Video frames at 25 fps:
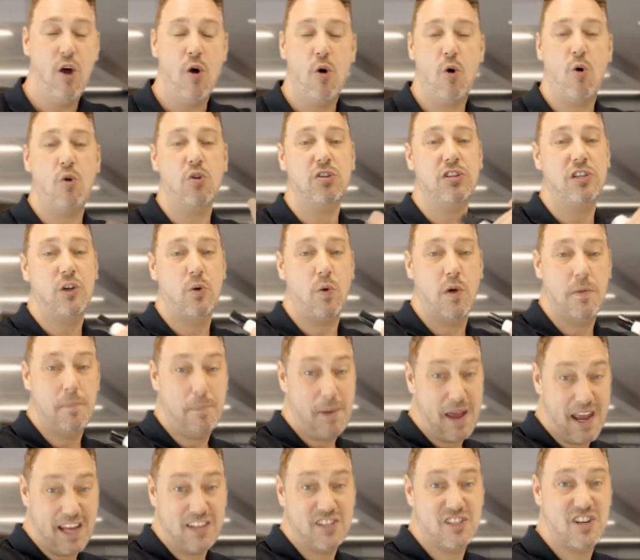also on
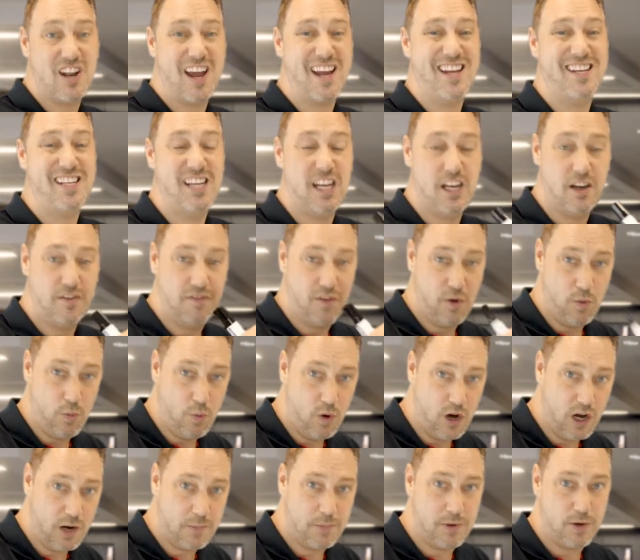page 19 of your
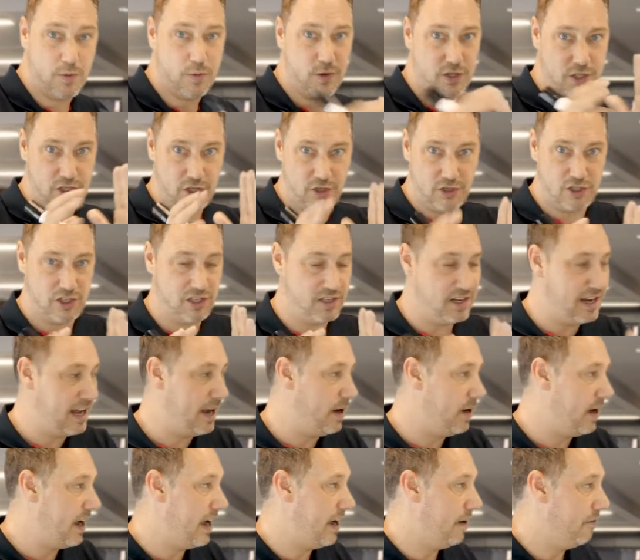workbook, which you should
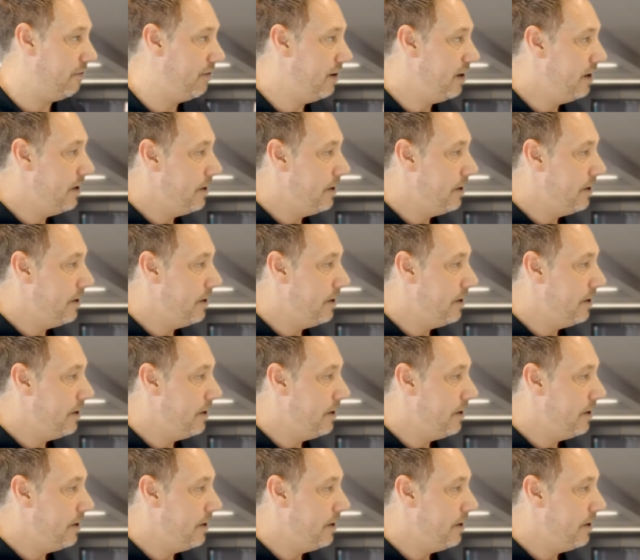now have.